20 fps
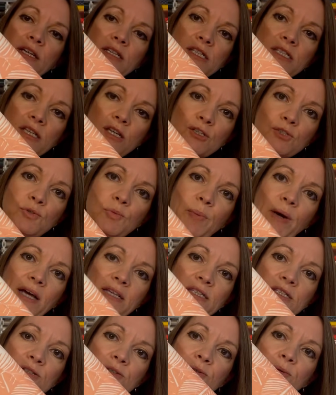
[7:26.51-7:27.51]
subtle
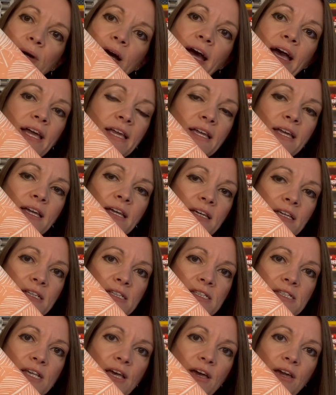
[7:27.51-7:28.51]
pastel way.
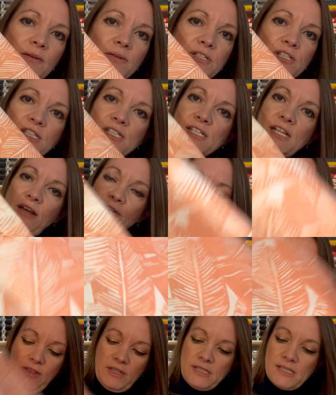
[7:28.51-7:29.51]
So just lovely
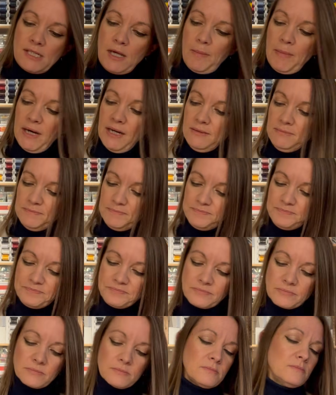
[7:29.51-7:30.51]
for the summer.
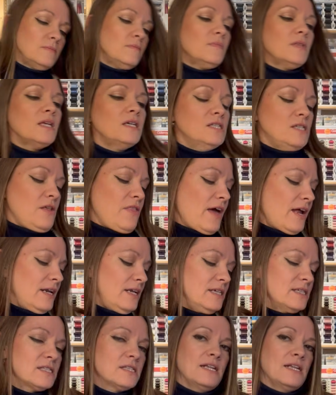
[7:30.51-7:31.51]
So that is the